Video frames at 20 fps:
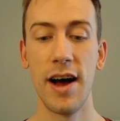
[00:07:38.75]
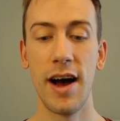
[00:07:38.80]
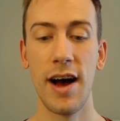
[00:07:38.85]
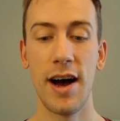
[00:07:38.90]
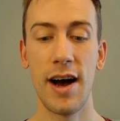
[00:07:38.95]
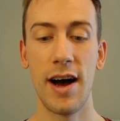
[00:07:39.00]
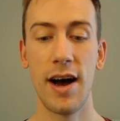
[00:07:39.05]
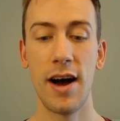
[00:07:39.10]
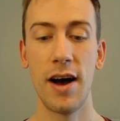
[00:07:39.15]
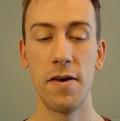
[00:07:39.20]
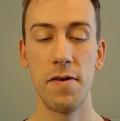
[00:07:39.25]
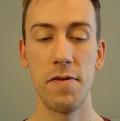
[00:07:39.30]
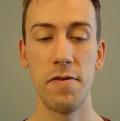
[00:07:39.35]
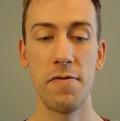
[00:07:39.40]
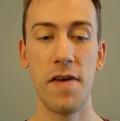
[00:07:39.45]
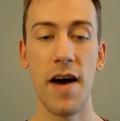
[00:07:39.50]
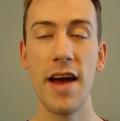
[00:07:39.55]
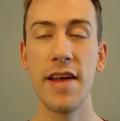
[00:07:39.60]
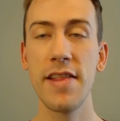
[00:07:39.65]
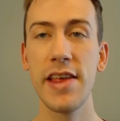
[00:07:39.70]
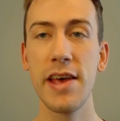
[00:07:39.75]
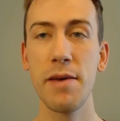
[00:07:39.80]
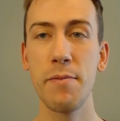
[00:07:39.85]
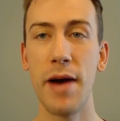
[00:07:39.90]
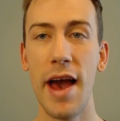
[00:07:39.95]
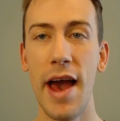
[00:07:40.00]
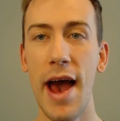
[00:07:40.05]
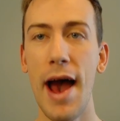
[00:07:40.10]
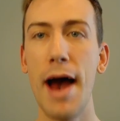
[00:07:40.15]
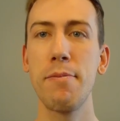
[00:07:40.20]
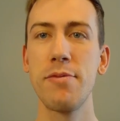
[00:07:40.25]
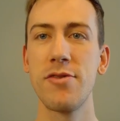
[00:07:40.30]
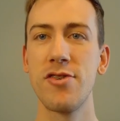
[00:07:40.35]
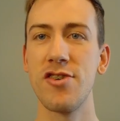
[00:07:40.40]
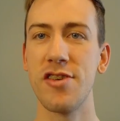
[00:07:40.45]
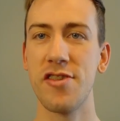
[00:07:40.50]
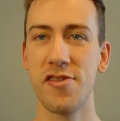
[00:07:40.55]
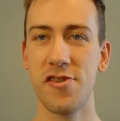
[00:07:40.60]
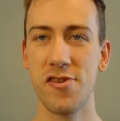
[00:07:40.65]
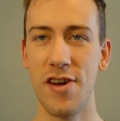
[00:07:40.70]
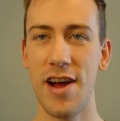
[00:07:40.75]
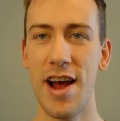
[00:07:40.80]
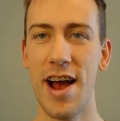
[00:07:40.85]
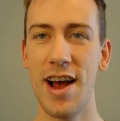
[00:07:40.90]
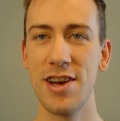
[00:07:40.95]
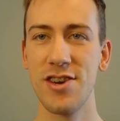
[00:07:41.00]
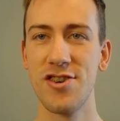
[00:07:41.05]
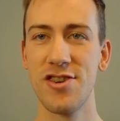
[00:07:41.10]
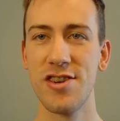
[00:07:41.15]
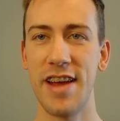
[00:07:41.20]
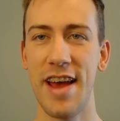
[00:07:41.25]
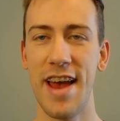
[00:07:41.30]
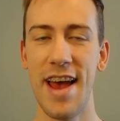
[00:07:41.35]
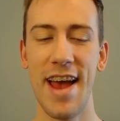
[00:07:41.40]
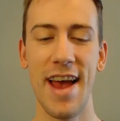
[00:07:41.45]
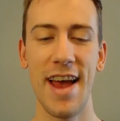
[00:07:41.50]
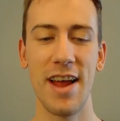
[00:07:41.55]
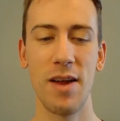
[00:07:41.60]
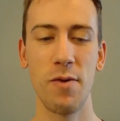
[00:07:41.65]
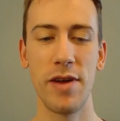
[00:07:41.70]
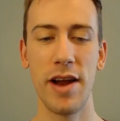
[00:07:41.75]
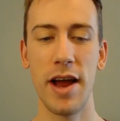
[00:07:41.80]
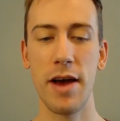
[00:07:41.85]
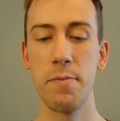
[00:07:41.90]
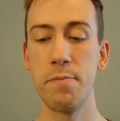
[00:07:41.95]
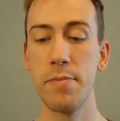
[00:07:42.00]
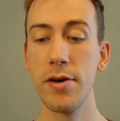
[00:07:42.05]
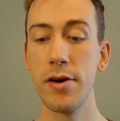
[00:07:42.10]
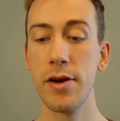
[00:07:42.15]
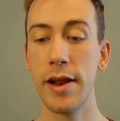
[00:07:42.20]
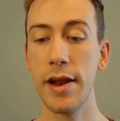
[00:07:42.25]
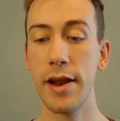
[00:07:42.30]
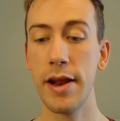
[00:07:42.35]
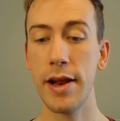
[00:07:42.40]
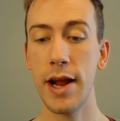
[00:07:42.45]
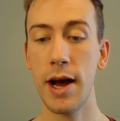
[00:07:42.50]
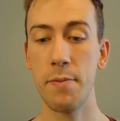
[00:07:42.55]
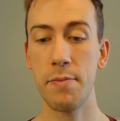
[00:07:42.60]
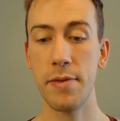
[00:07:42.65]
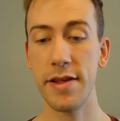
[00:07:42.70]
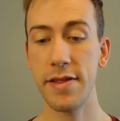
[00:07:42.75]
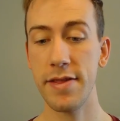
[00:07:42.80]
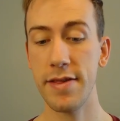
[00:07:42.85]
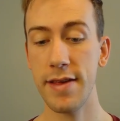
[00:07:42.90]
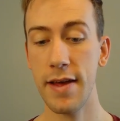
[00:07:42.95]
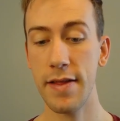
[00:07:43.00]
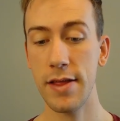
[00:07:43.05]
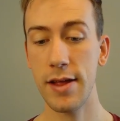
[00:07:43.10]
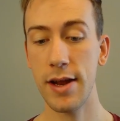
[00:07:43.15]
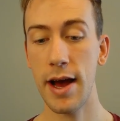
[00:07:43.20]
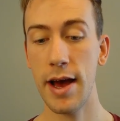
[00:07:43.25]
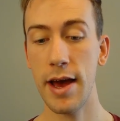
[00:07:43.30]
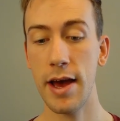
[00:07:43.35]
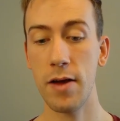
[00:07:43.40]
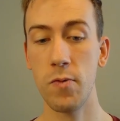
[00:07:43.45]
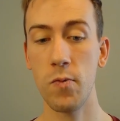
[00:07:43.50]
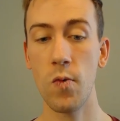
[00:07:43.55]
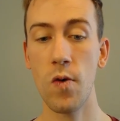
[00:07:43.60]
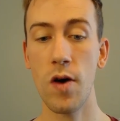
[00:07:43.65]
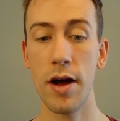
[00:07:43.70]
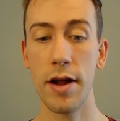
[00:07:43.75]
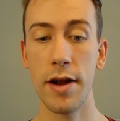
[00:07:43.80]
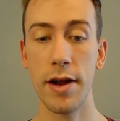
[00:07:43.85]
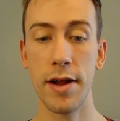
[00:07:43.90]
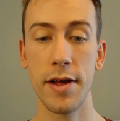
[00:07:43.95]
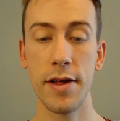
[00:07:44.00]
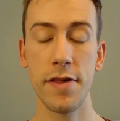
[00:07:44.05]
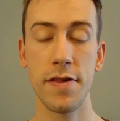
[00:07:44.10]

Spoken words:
Finally, my app just crashed, and when I booted it up, it said that I had won.